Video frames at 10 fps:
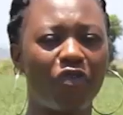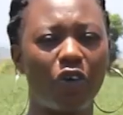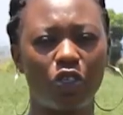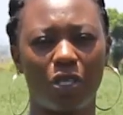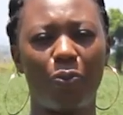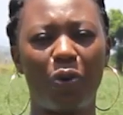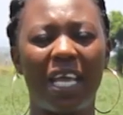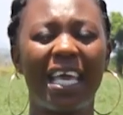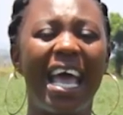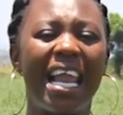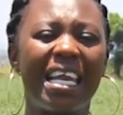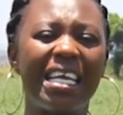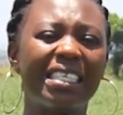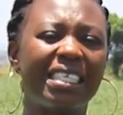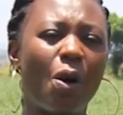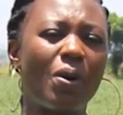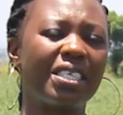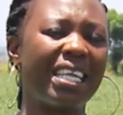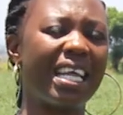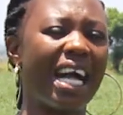before into the break, Liz here
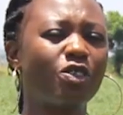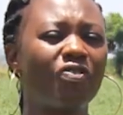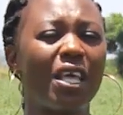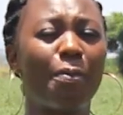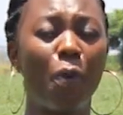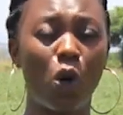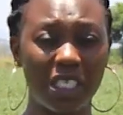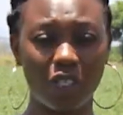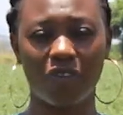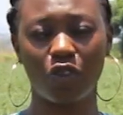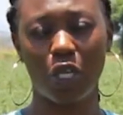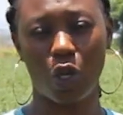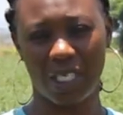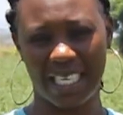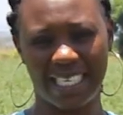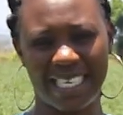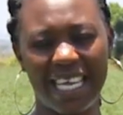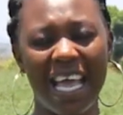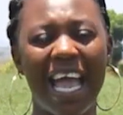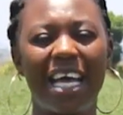was telling us of the importance of soil
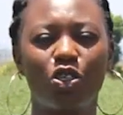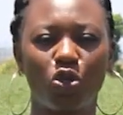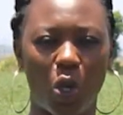testing and